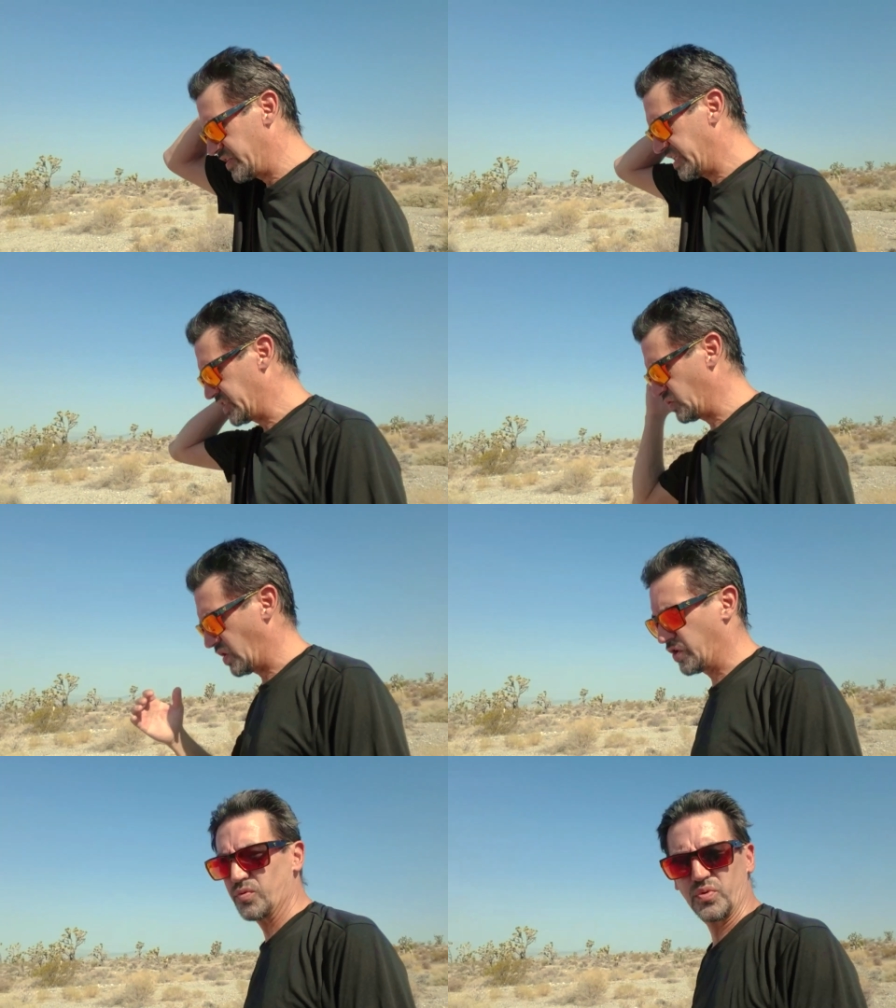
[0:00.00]
to get to
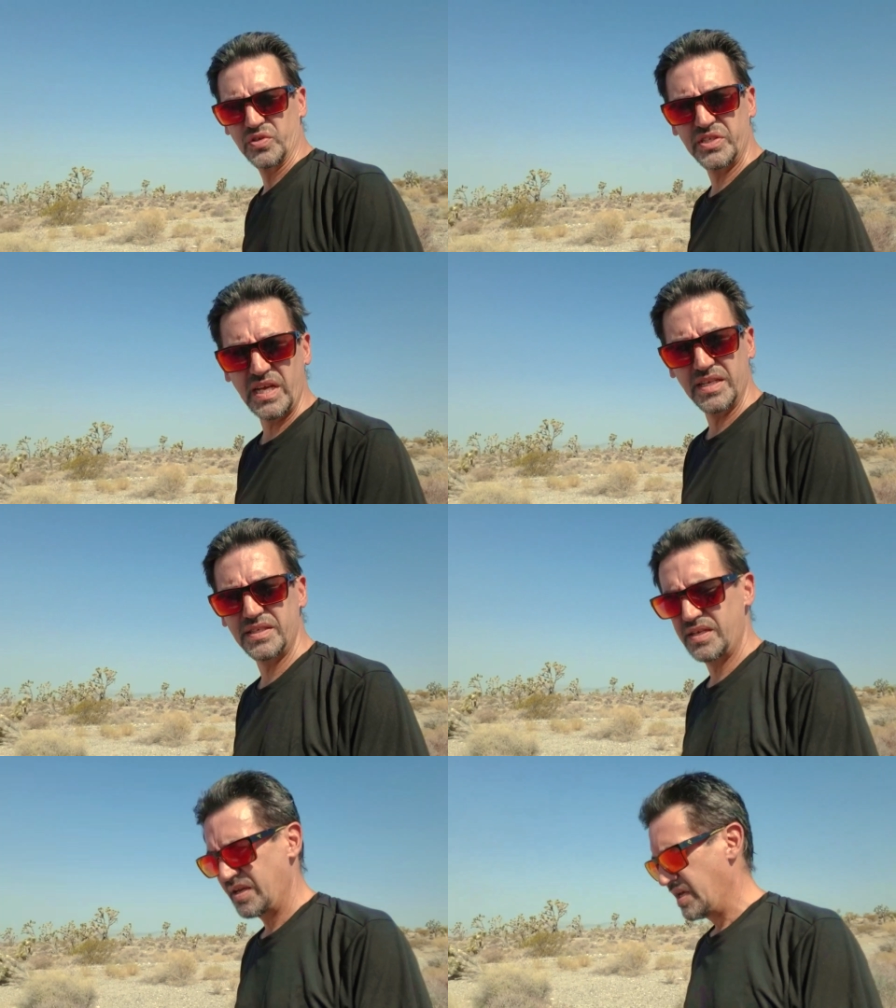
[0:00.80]

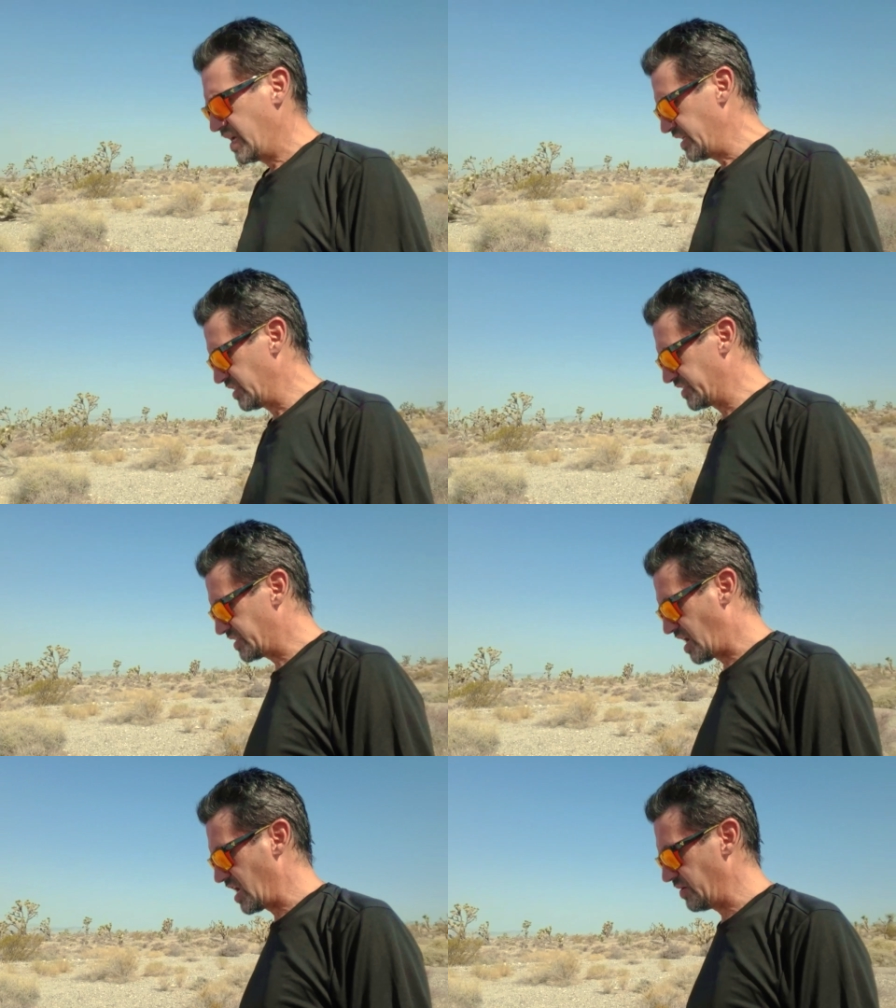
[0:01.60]
100% unless
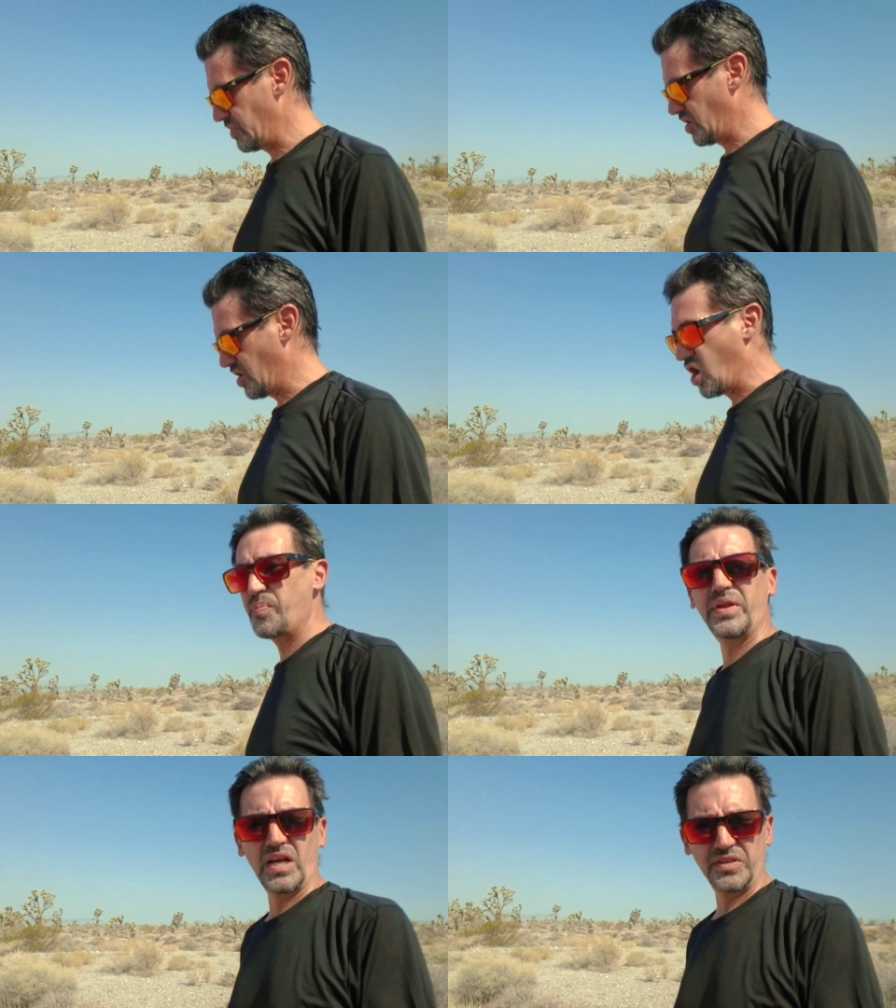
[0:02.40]
I'm
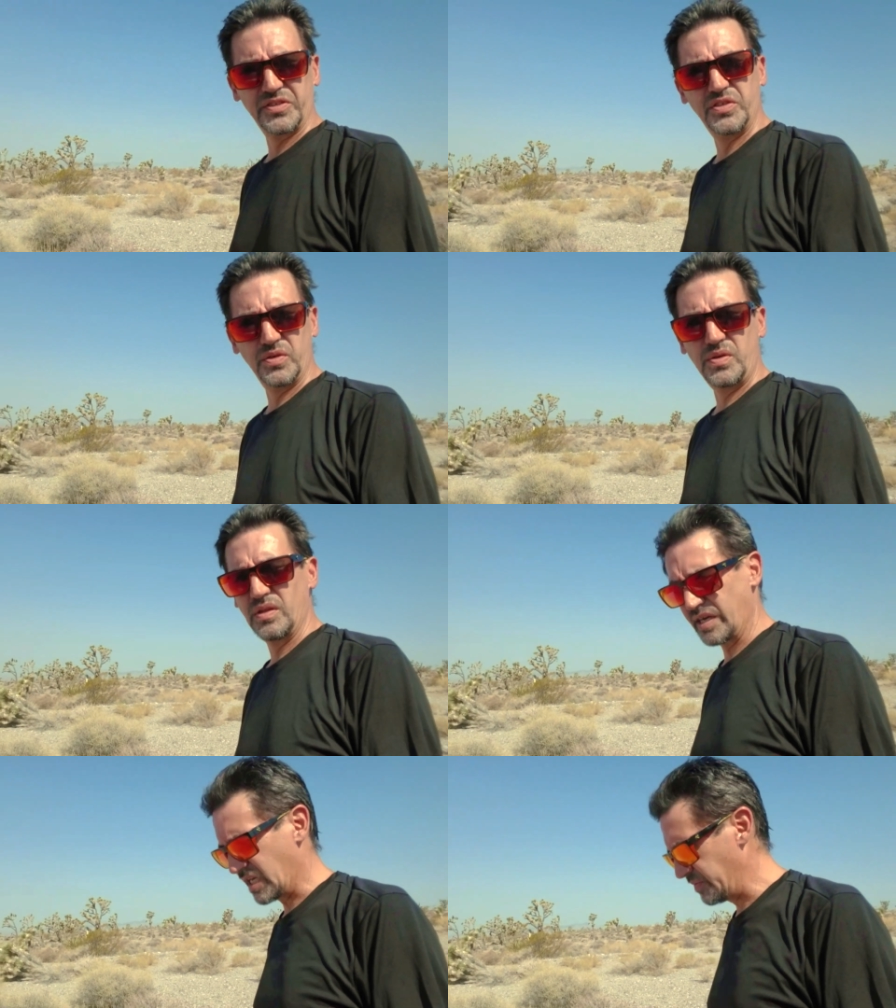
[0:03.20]
up at altitude,
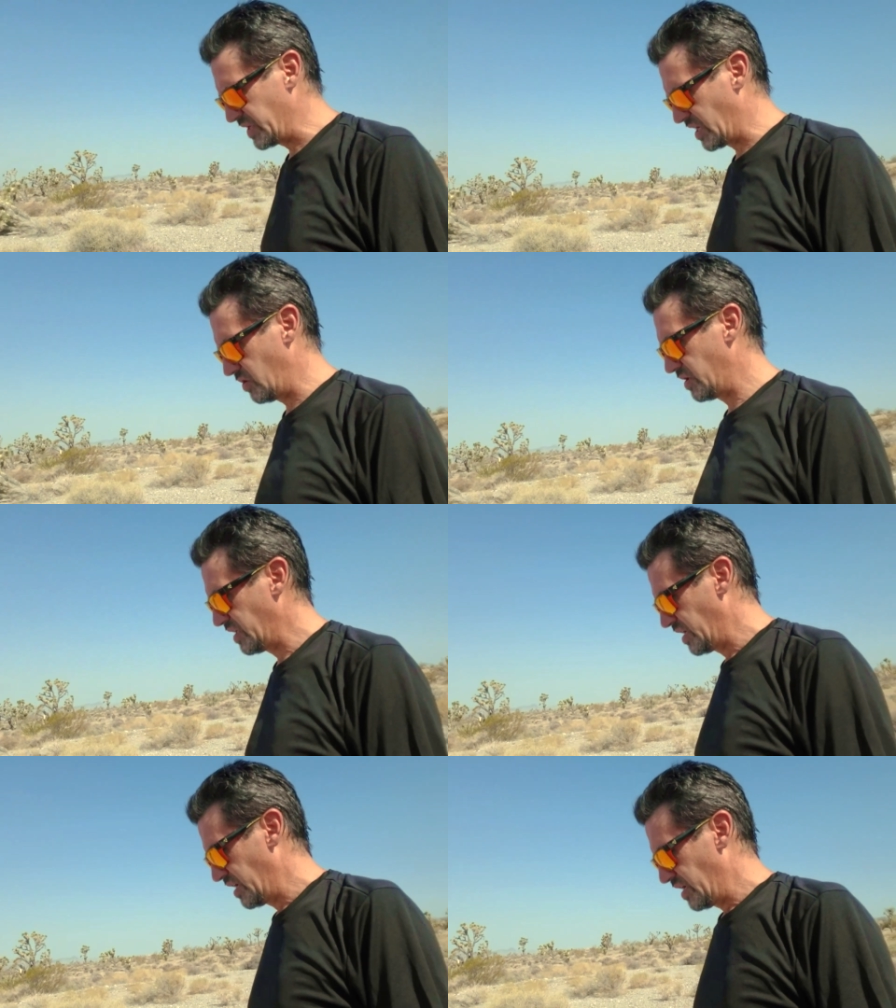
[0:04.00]
like I am now,
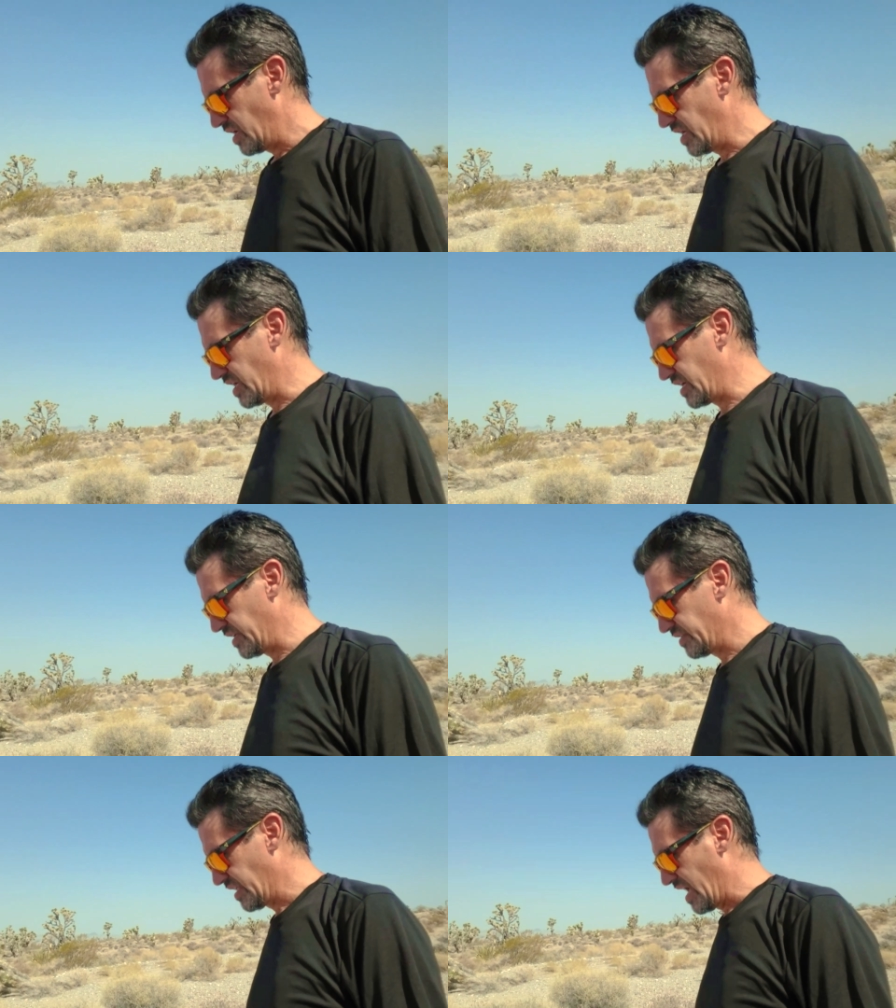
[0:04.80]

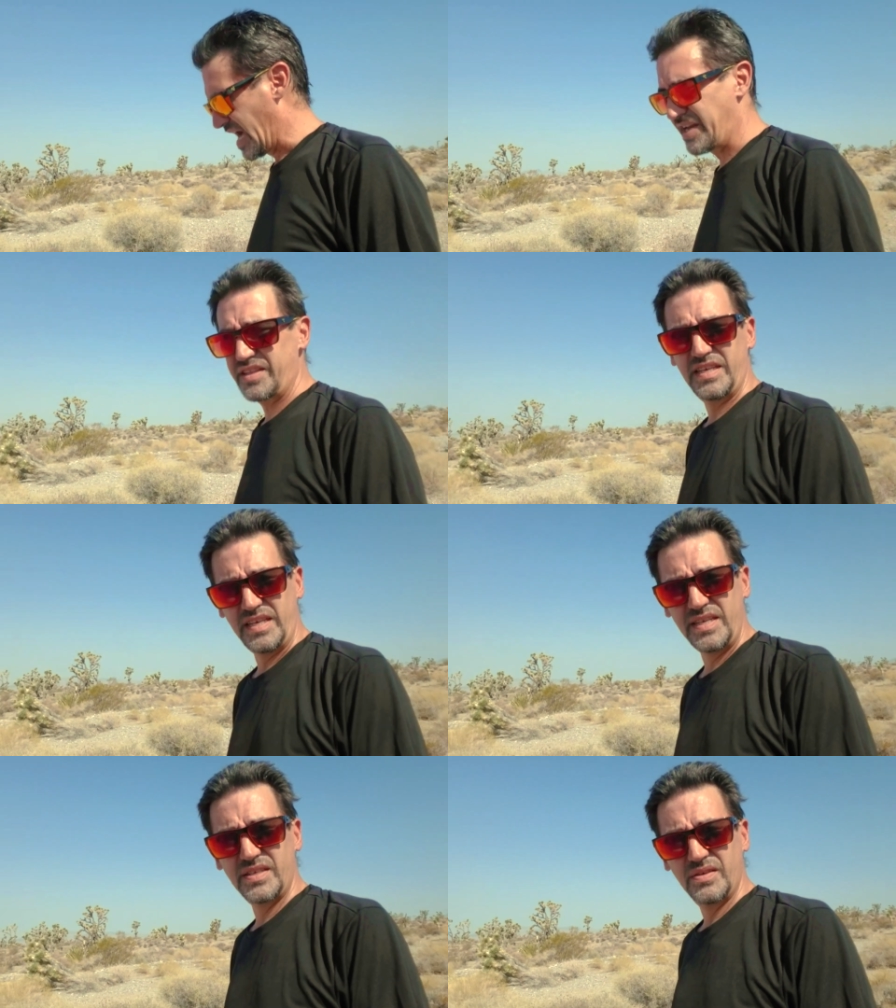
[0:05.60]
out of the
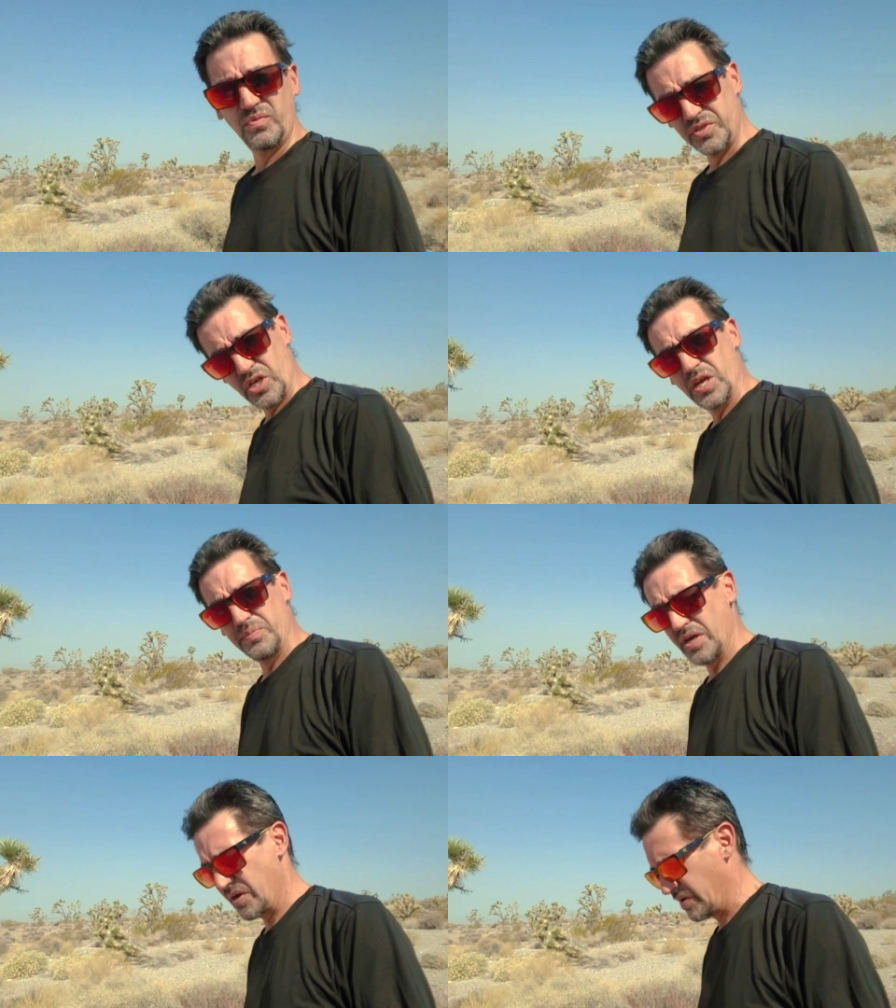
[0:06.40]
heat, which I am
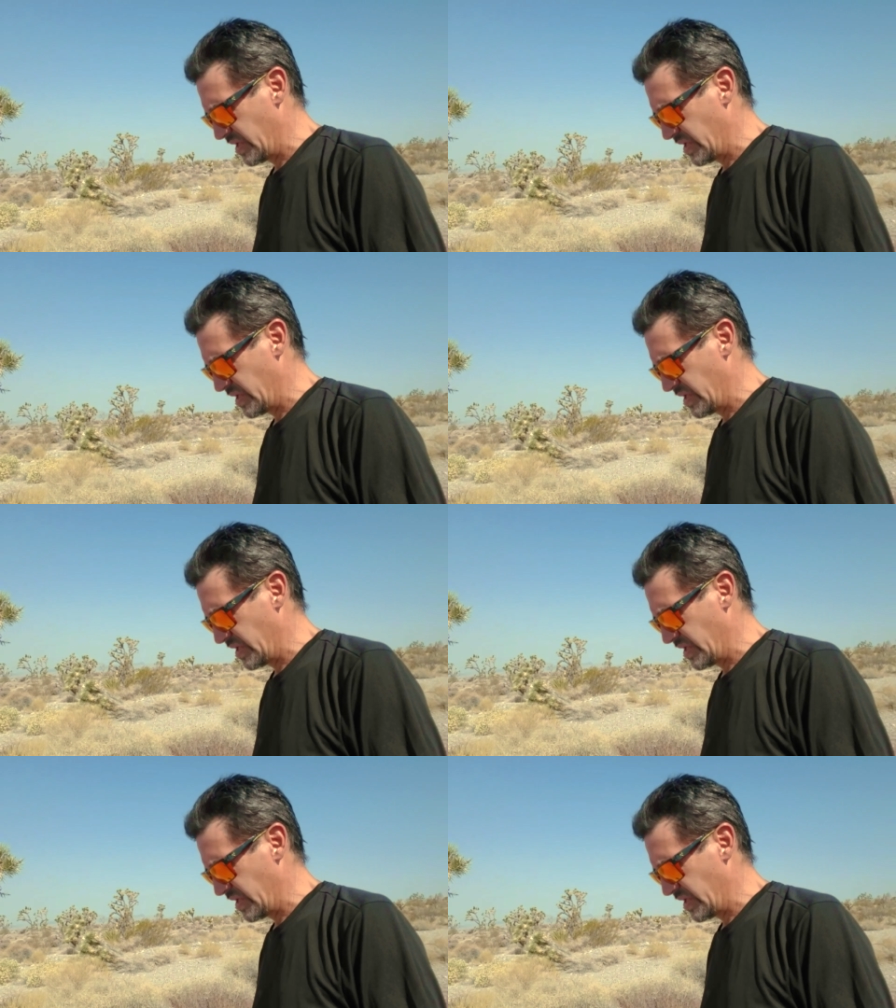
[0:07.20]
now,